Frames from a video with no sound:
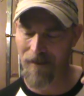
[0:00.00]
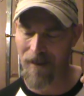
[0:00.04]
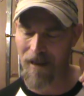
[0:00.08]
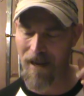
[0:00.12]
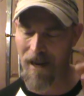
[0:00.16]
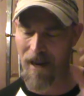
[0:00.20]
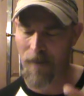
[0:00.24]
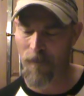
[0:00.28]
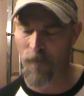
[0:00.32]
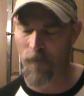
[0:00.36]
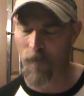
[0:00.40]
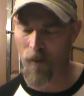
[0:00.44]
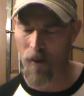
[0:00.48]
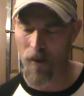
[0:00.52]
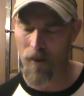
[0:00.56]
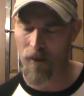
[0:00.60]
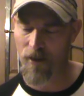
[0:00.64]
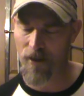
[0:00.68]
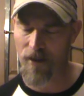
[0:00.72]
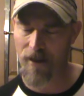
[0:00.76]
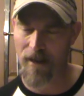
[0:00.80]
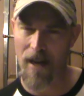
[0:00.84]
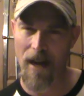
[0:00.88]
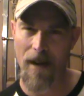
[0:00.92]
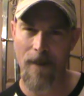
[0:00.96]
at
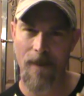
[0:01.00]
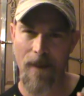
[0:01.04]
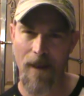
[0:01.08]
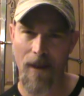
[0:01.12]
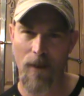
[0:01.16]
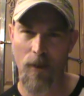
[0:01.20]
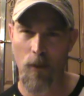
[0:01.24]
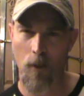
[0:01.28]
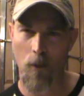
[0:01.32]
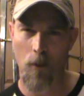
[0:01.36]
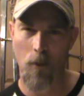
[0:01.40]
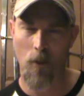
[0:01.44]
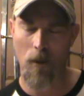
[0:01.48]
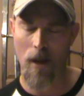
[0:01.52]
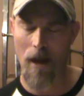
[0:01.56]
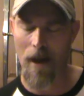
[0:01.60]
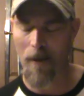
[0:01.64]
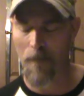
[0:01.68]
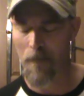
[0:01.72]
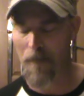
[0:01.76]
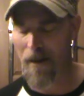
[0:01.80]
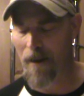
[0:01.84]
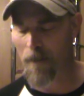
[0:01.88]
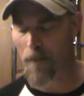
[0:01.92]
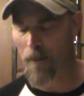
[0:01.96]
first, I think threw a lot
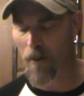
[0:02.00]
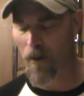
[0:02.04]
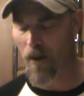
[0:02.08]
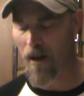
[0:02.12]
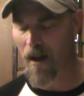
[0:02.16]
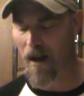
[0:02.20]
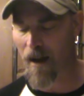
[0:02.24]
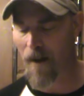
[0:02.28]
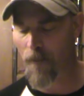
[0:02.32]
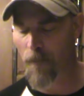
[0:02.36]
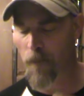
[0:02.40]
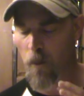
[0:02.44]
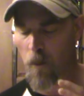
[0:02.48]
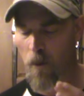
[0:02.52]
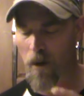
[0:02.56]
of people off.